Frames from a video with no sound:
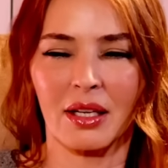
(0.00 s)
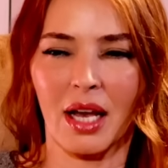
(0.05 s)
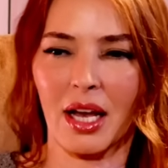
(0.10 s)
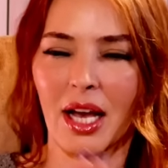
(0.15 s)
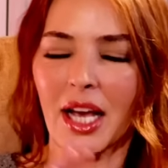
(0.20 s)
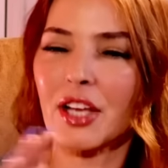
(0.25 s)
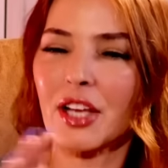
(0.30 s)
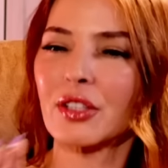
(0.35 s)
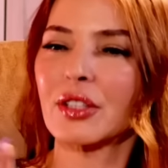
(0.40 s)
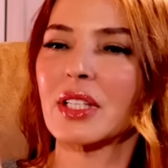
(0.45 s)

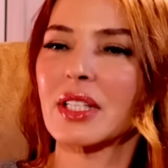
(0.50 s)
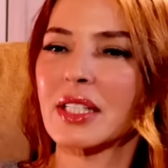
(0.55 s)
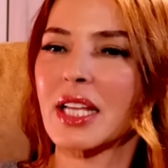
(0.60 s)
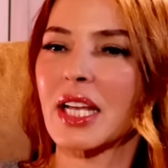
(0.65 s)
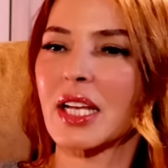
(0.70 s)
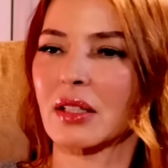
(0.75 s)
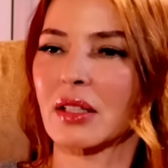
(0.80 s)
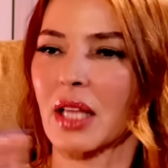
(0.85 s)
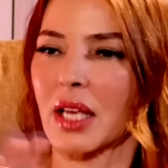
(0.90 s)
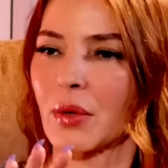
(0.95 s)
I
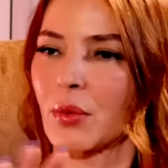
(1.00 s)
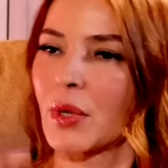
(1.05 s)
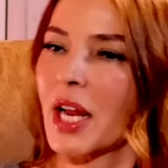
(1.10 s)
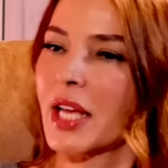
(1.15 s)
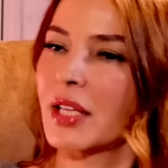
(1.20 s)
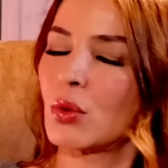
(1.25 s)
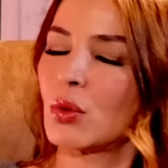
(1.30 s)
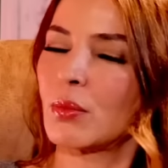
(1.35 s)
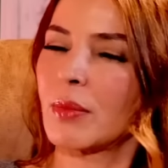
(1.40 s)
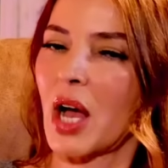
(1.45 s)
understand, like when
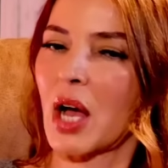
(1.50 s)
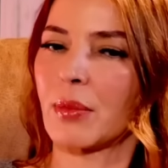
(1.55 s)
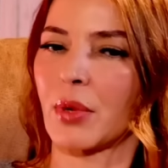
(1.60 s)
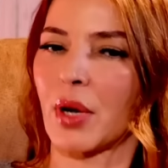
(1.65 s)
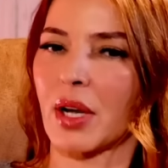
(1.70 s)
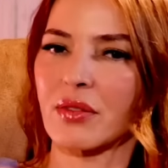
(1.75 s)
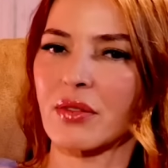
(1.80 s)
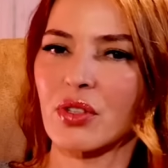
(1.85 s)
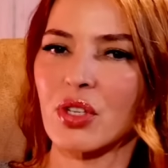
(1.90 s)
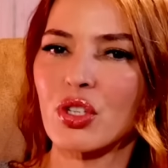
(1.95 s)
I do Mob
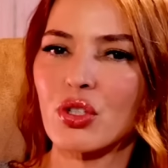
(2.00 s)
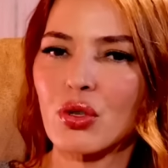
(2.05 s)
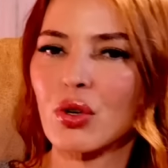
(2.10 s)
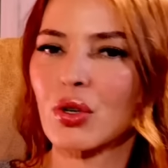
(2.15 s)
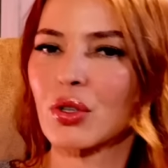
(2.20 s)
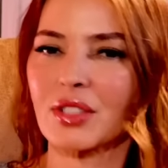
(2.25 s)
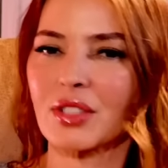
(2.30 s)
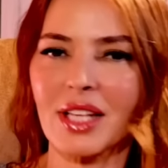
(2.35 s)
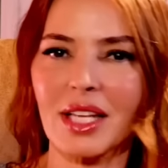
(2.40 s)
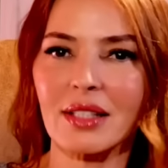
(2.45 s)
Wives, these
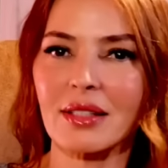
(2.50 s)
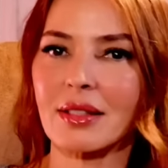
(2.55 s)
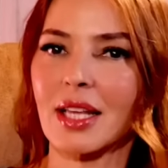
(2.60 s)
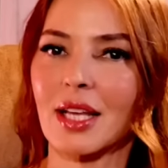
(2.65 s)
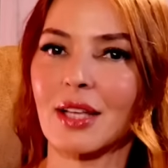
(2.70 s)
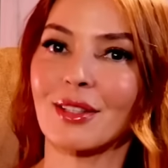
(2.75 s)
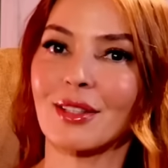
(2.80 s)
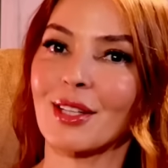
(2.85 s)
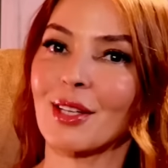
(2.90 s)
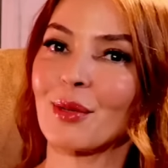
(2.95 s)
girls that
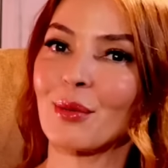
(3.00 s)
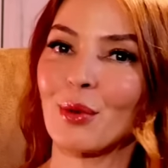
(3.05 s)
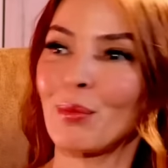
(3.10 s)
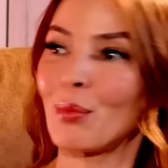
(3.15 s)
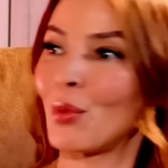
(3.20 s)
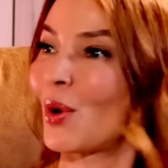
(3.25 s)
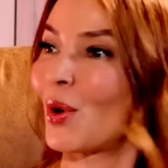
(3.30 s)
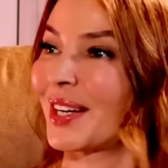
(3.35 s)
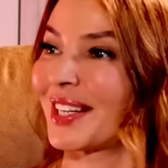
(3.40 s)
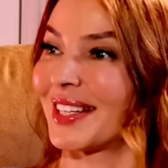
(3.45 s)
they were
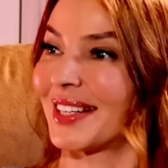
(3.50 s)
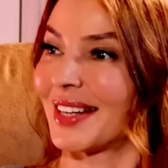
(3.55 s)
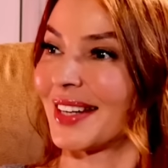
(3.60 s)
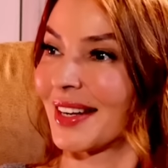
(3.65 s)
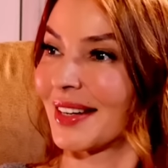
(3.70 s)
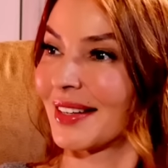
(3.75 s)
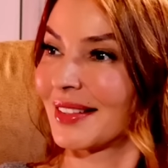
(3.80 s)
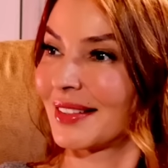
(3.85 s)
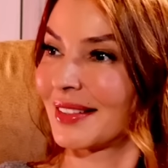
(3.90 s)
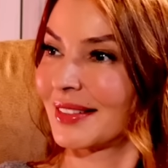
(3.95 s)
born in
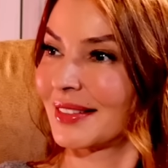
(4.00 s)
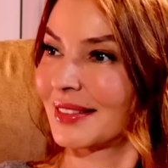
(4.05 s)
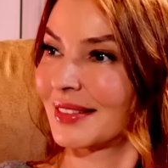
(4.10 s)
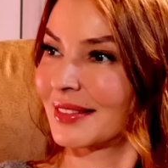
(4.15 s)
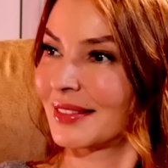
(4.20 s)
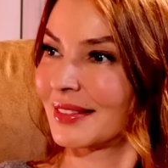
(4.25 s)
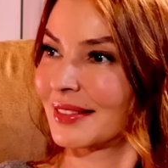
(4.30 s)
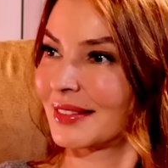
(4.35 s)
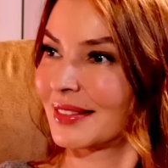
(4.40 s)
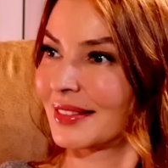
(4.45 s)
it.
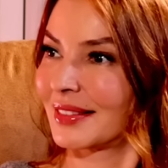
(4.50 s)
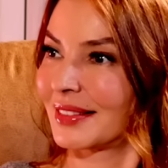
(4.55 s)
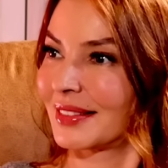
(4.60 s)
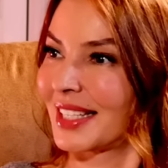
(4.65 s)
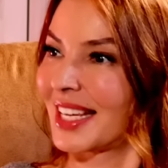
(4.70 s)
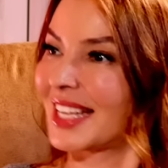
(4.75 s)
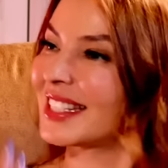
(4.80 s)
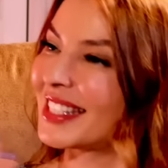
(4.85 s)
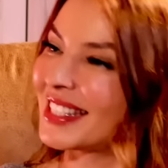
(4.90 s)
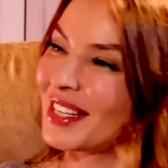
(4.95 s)

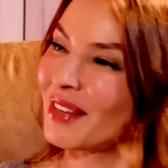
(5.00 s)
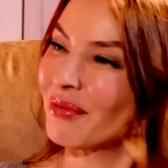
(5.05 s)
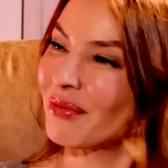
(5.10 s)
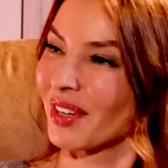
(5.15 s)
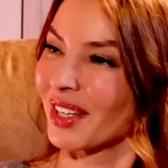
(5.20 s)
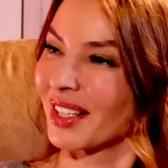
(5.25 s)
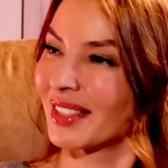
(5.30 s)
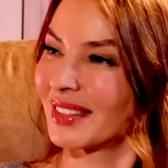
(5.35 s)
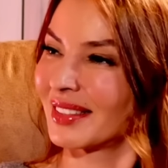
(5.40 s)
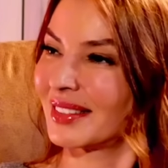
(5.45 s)
It's
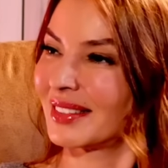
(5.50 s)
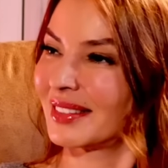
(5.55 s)
different.